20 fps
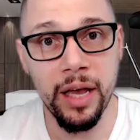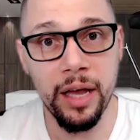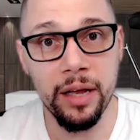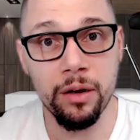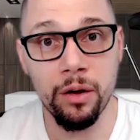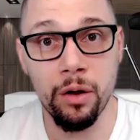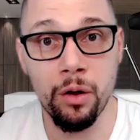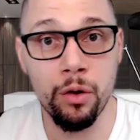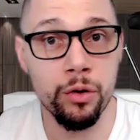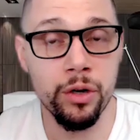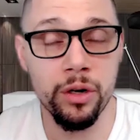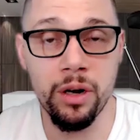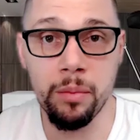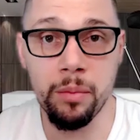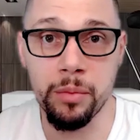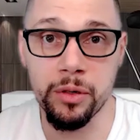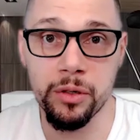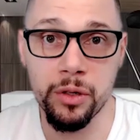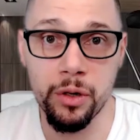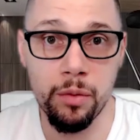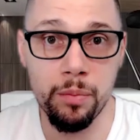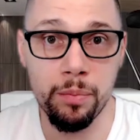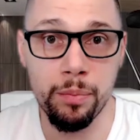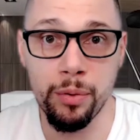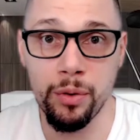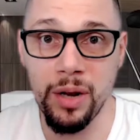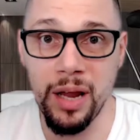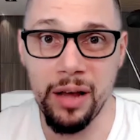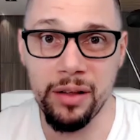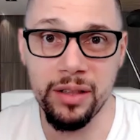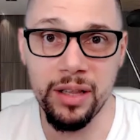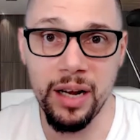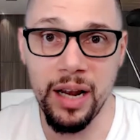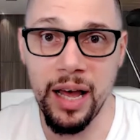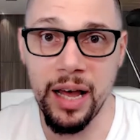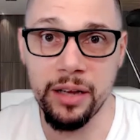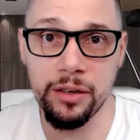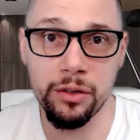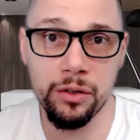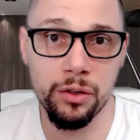at all your numbers, pull out the
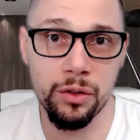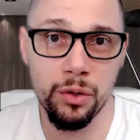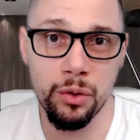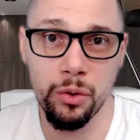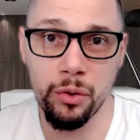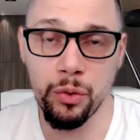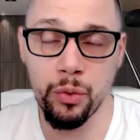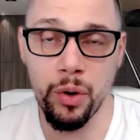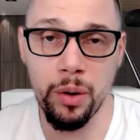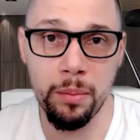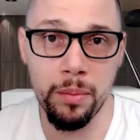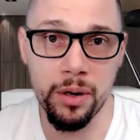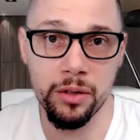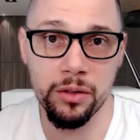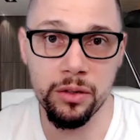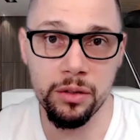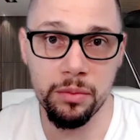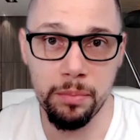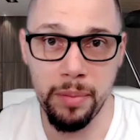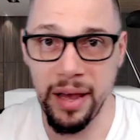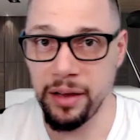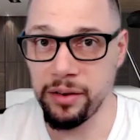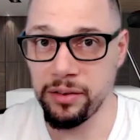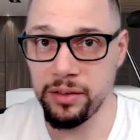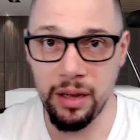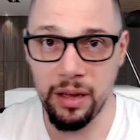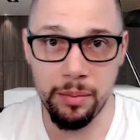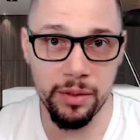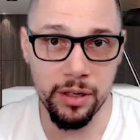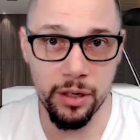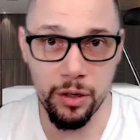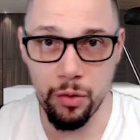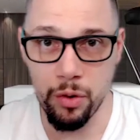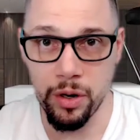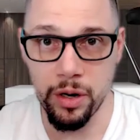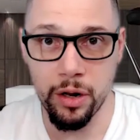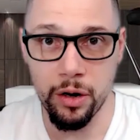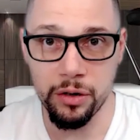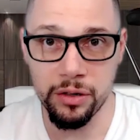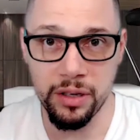last 2 to 3 months bank statements and
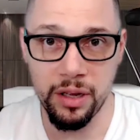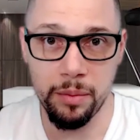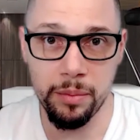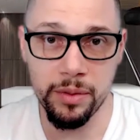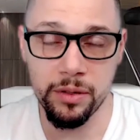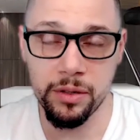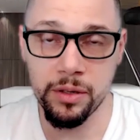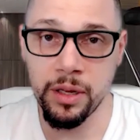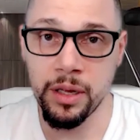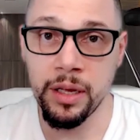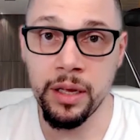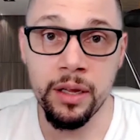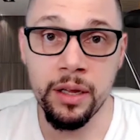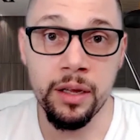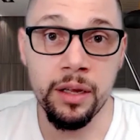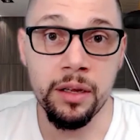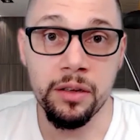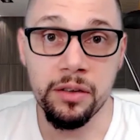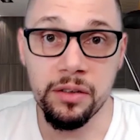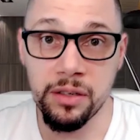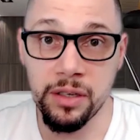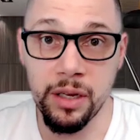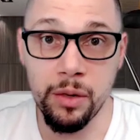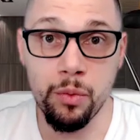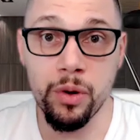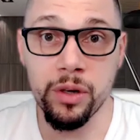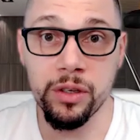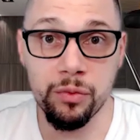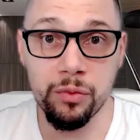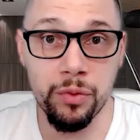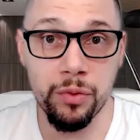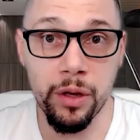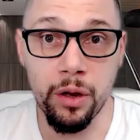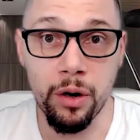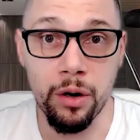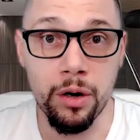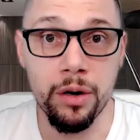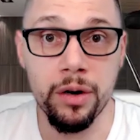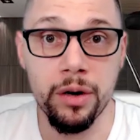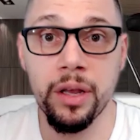credit card statements, see what's
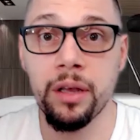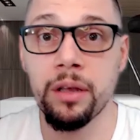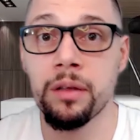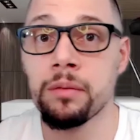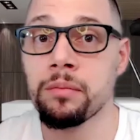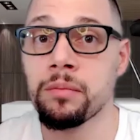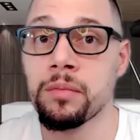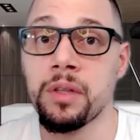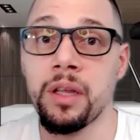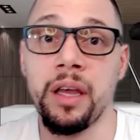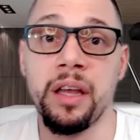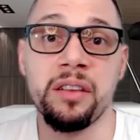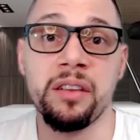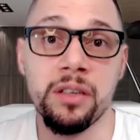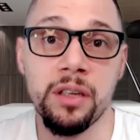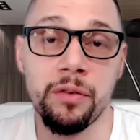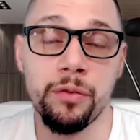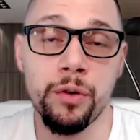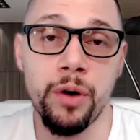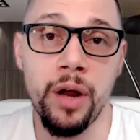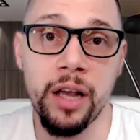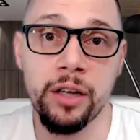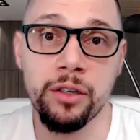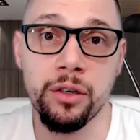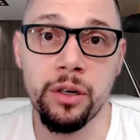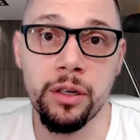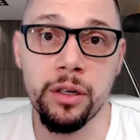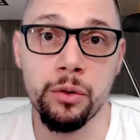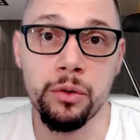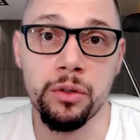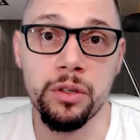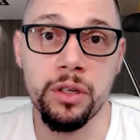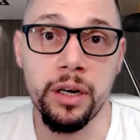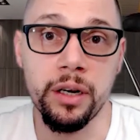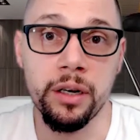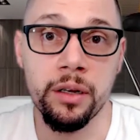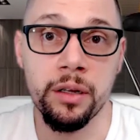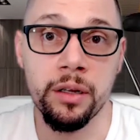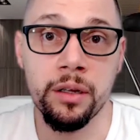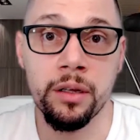recurring and see if you're actually using
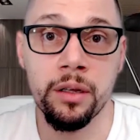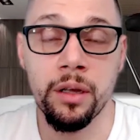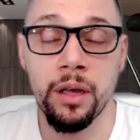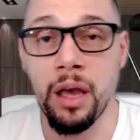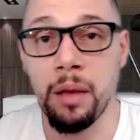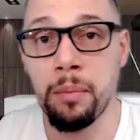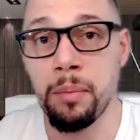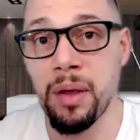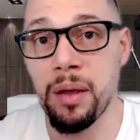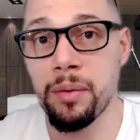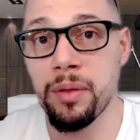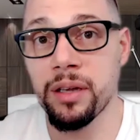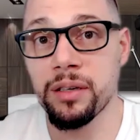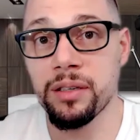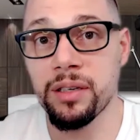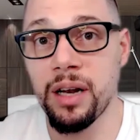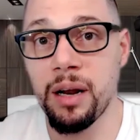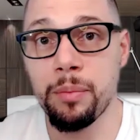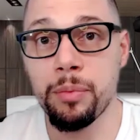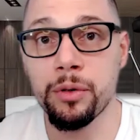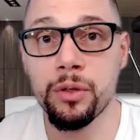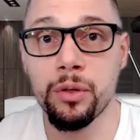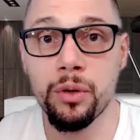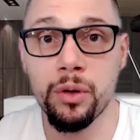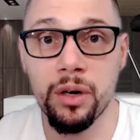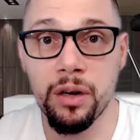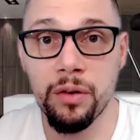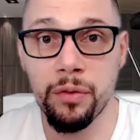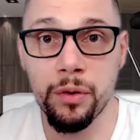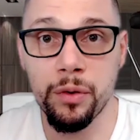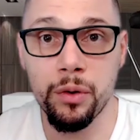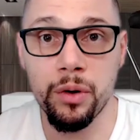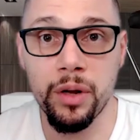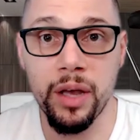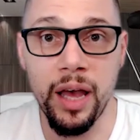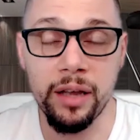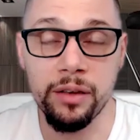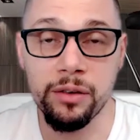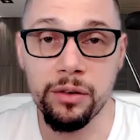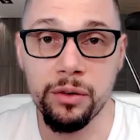it. And maybe there's an opportunity for you to
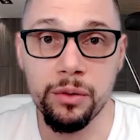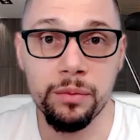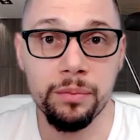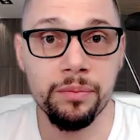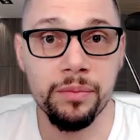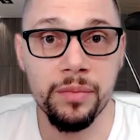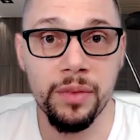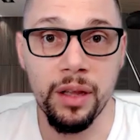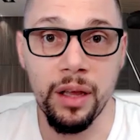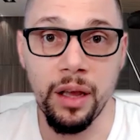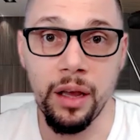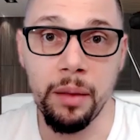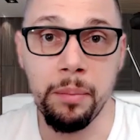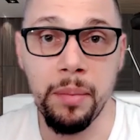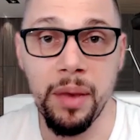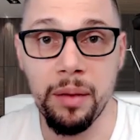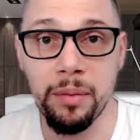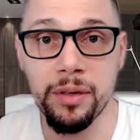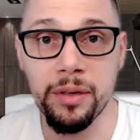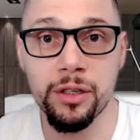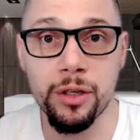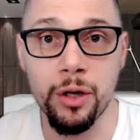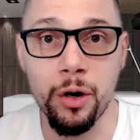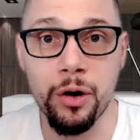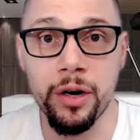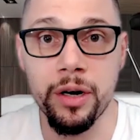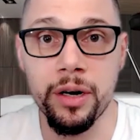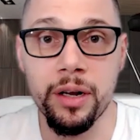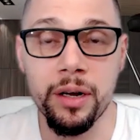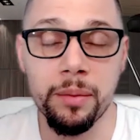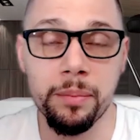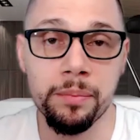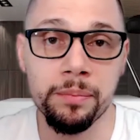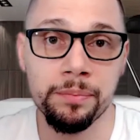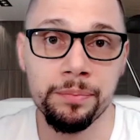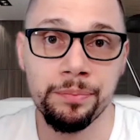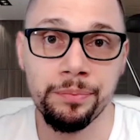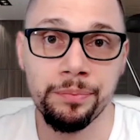cancel and maybe start it up